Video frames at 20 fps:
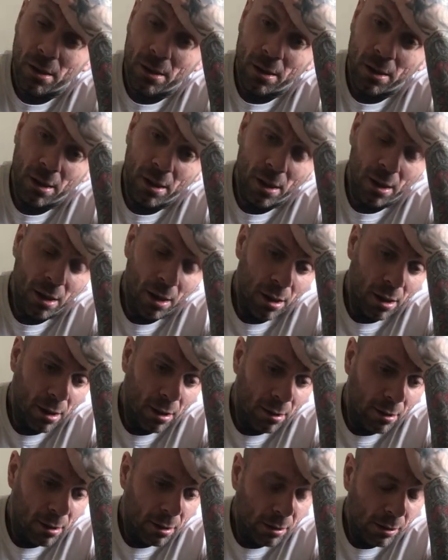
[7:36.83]

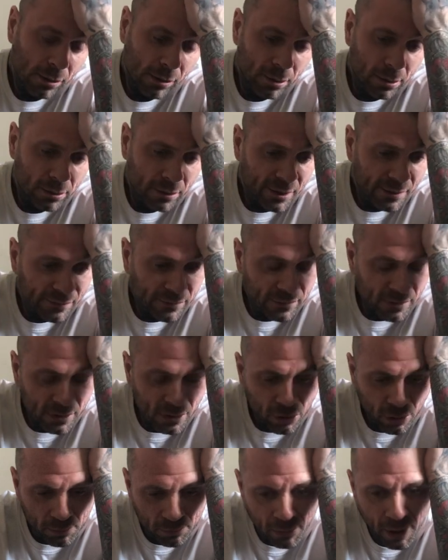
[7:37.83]
They'd
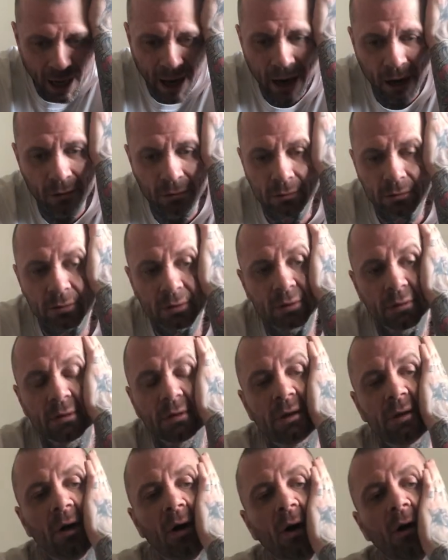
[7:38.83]
come round and
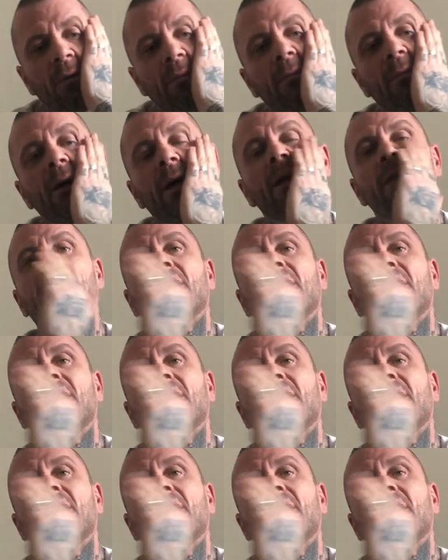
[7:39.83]
told me